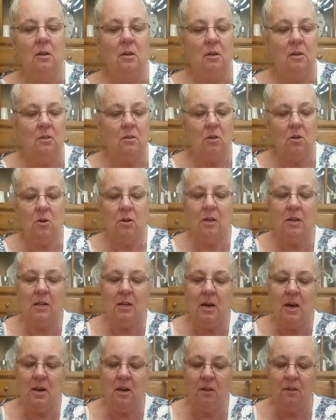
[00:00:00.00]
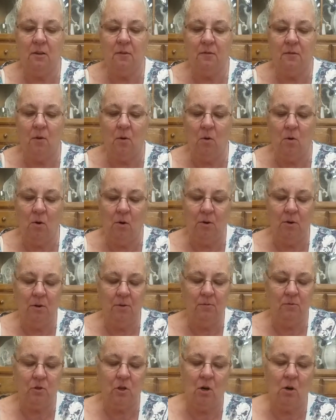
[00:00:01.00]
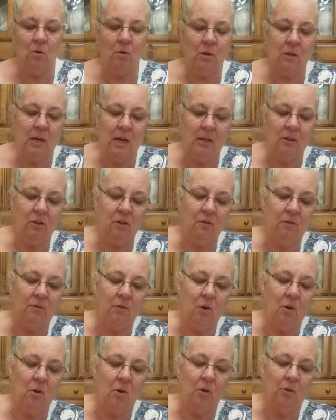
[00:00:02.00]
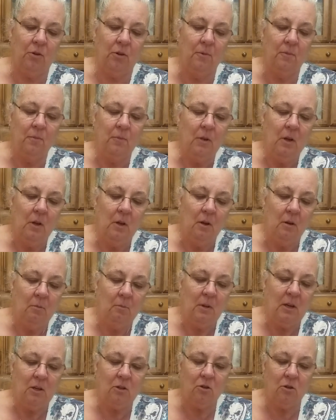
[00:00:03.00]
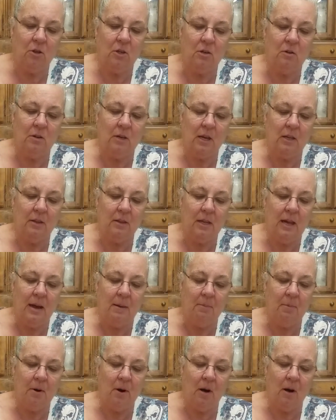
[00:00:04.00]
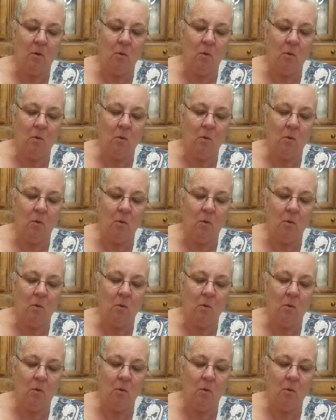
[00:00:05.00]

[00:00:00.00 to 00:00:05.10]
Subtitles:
So you're going to cut on the fold. Don't cut the fold. Make sure you cut that part